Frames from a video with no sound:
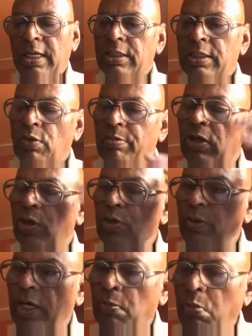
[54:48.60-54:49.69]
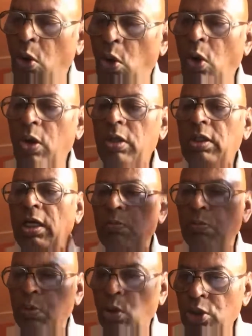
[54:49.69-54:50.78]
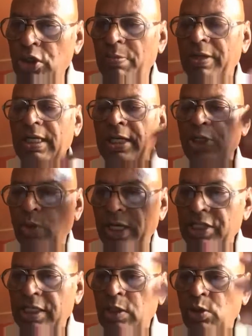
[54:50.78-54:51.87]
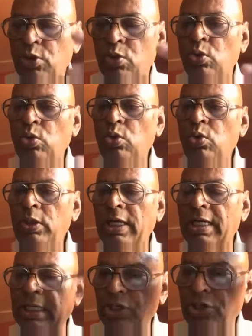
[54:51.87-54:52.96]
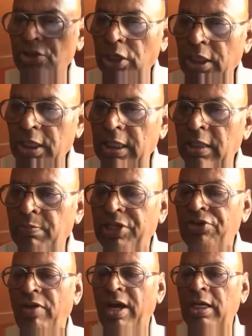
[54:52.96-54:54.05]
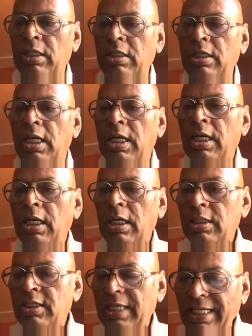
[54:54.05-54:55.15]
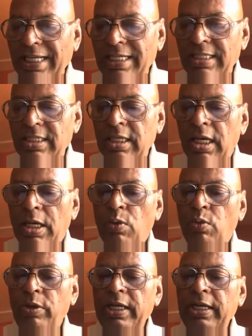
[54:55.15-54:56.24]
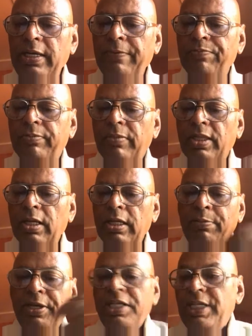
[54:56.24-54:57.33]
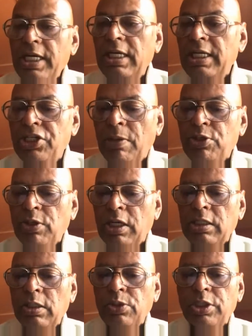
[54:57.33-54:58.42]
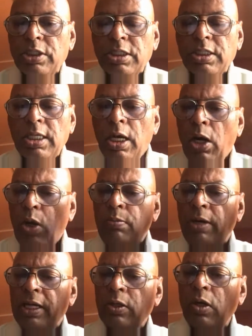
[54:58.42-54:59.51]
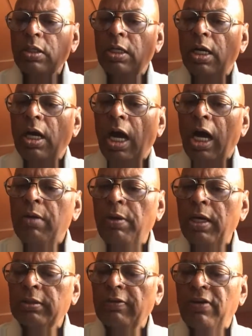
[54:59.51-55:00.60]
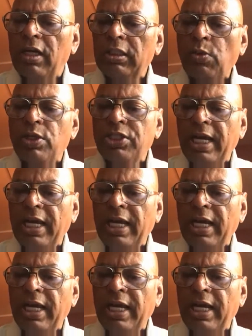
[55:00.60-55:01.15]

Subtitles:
So because we are born and brought up and educated or schooled and conditioned in patriarchal settings, we immediately jump to conclusions. Oh my God, Akbar, the father was